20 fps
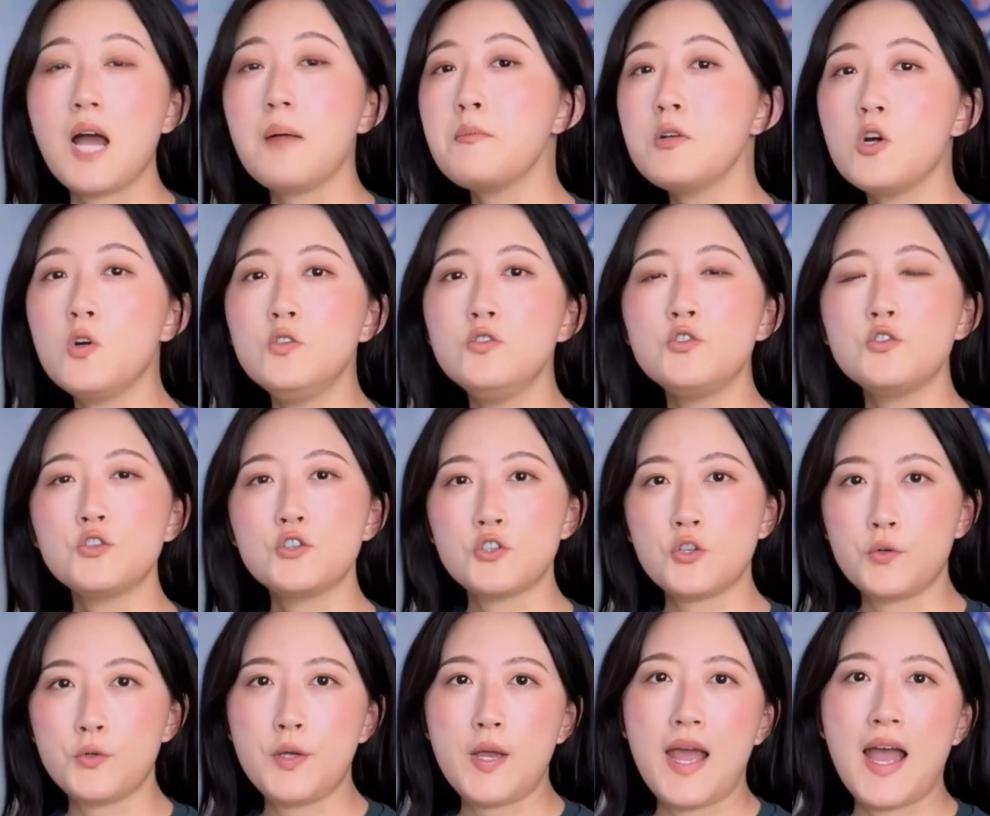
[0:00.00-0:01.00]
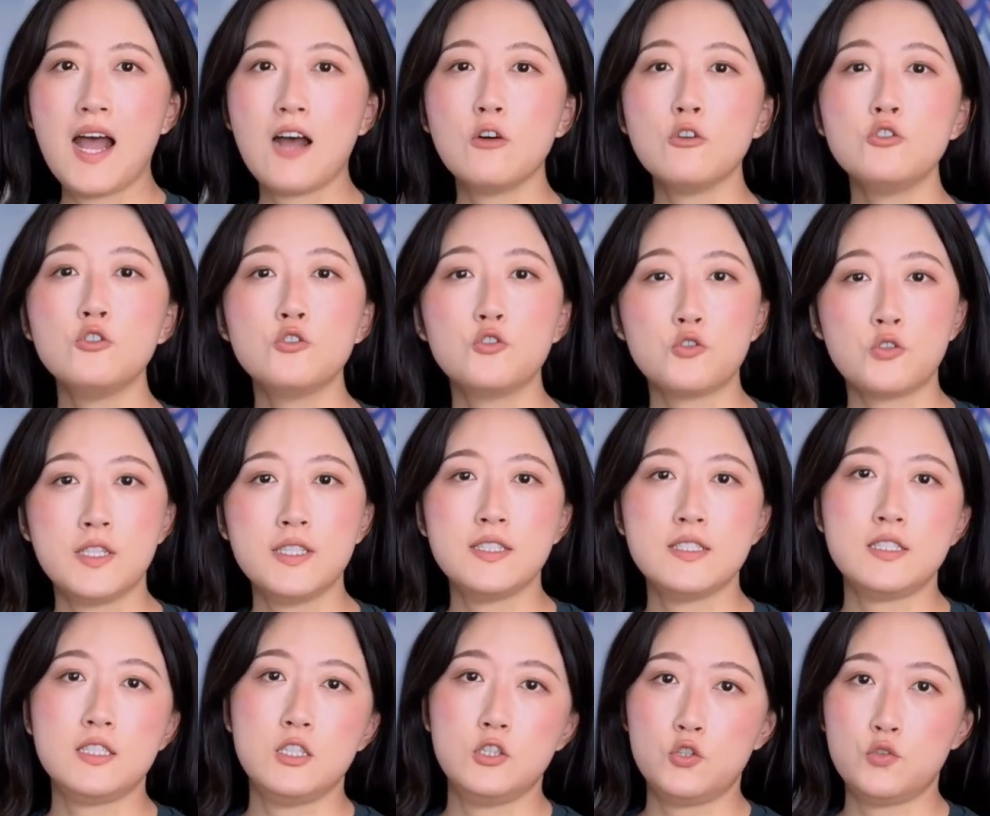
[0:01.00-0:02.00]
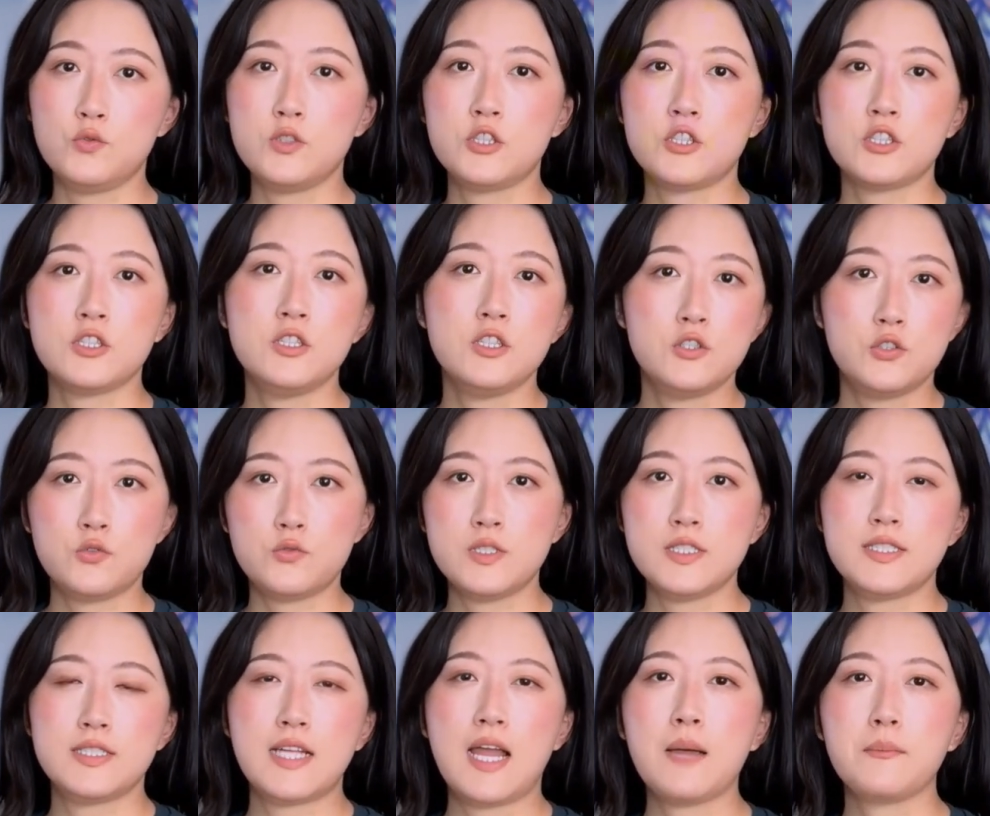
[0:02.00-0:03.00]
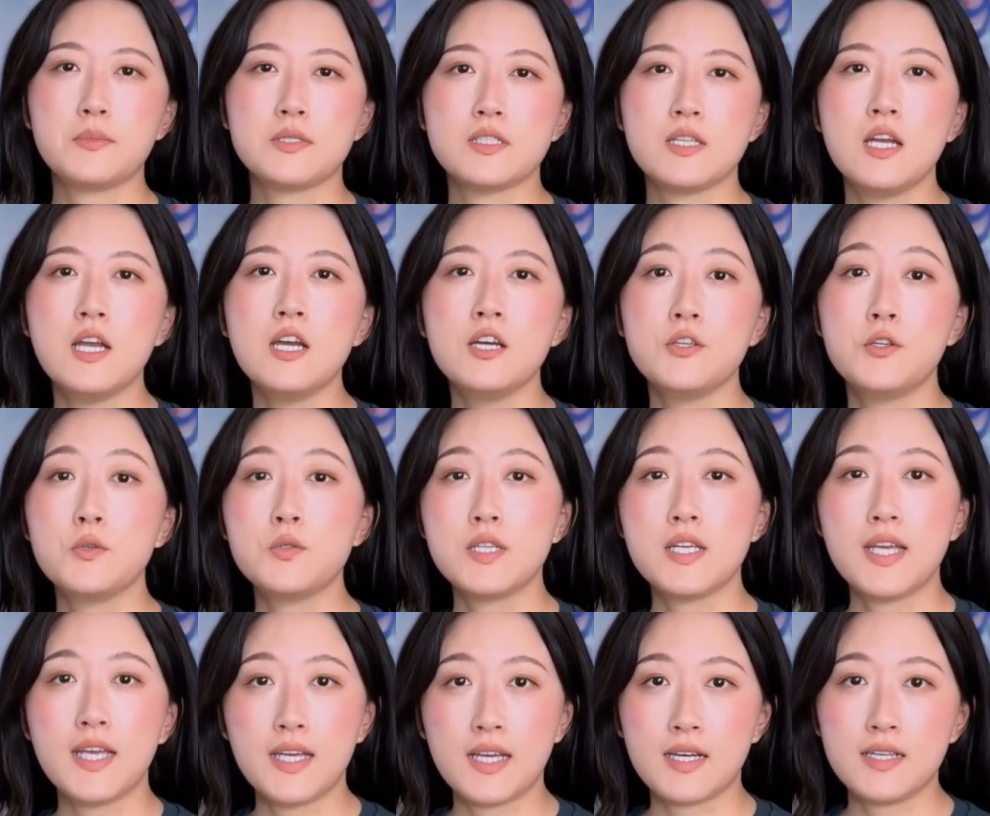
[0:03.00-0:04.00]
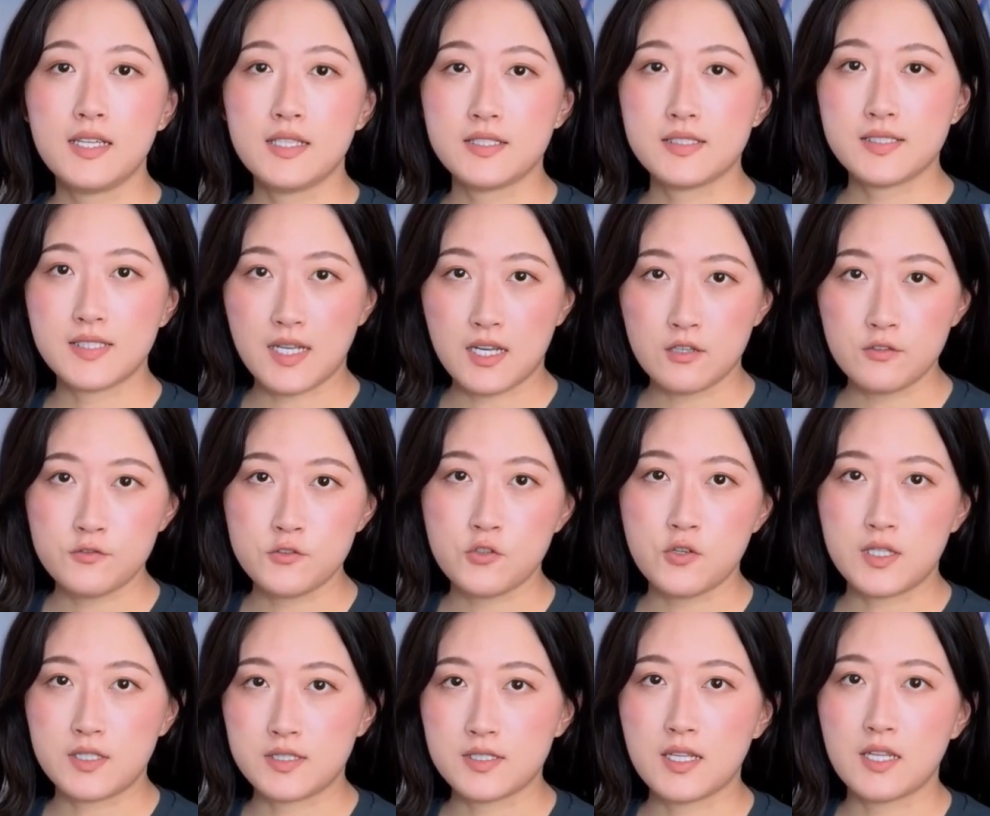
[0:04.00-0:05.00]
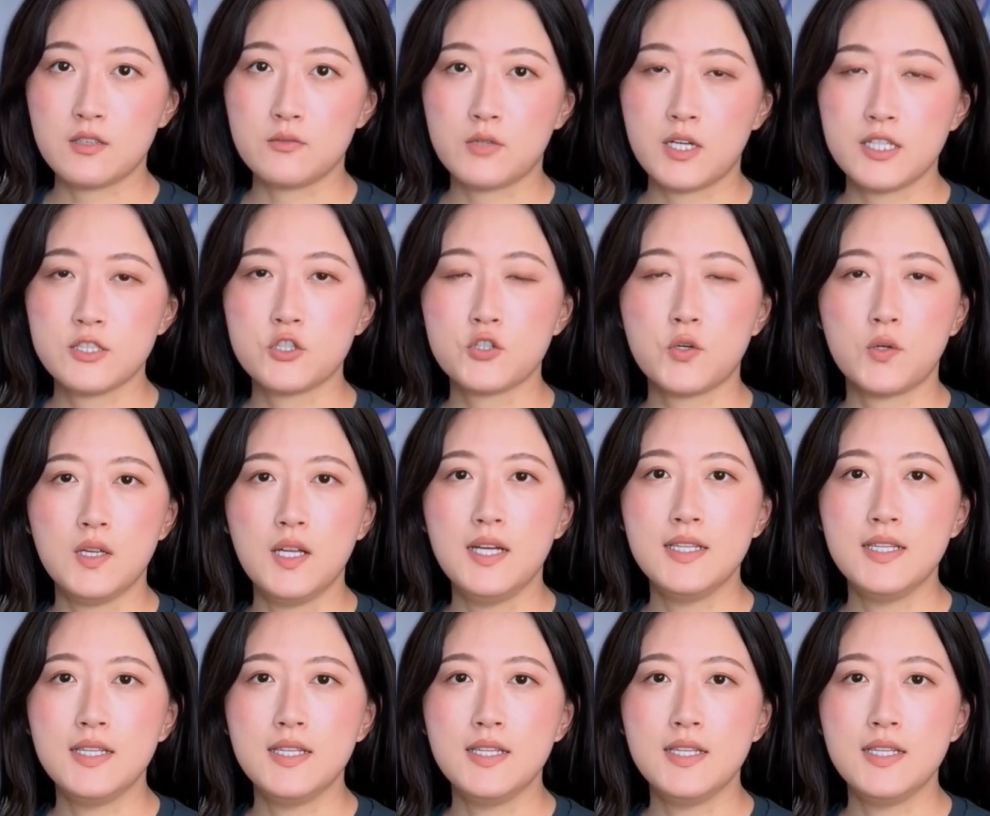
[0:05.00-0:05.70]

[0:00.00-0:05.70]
I'm going to show you how to train this intuition in three steps, using AI itself to accelerate your